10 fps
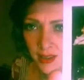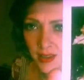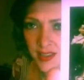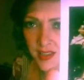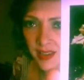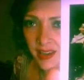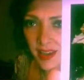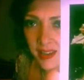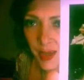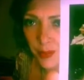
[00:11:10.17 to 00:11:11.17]
he's
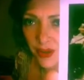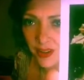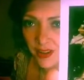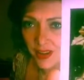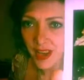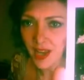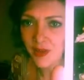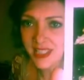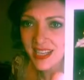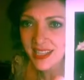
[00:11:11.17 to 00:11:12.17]
looking at that book,
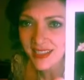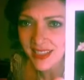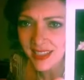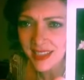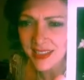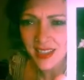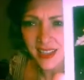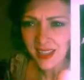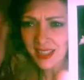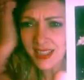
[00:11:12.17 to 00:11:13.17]
how intense he is.
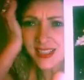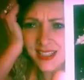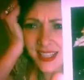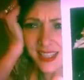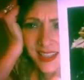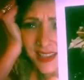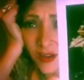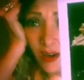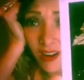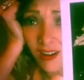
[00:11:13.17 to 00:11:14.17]
He's thinking
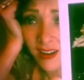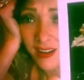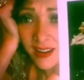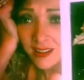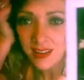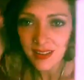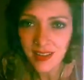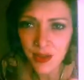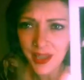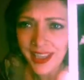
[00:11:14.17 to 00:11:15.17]
so hard,
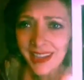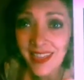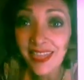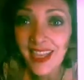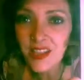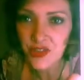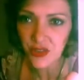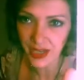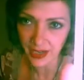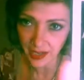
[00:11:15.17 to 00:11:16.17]
you know, he can't think
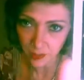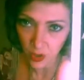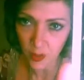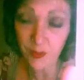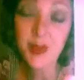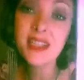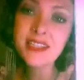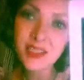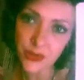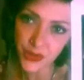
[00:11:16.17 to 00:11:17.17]
straight anymore. But
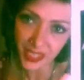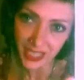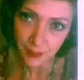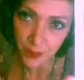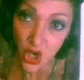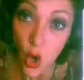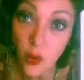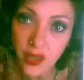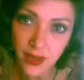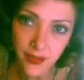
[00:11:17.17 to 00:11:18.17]
it tells you to keep
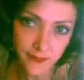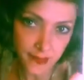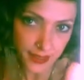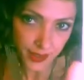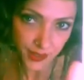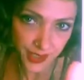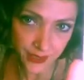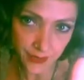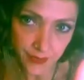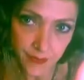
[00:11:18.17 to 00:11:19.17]
going,
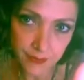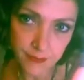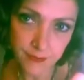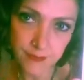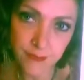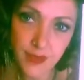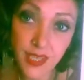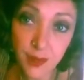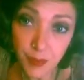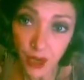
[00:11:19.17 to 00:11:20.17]
Aries.
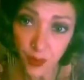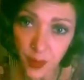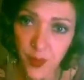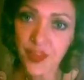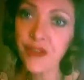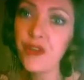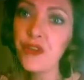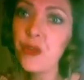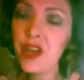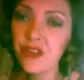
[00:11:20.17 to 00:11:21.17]
Keep going with the
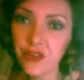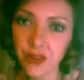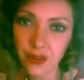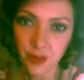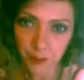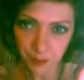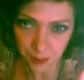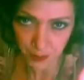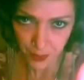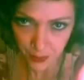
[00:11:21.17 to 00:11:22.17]
situation.
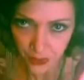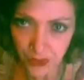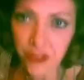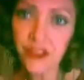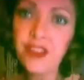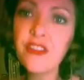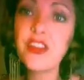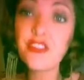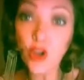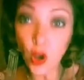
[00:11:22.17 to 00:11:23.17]
Be persistent.
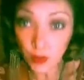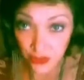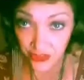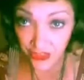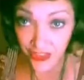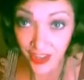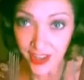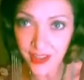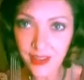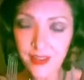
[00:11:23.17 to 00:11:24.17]
It's almost
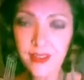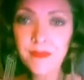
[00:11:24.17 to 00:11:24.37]
done.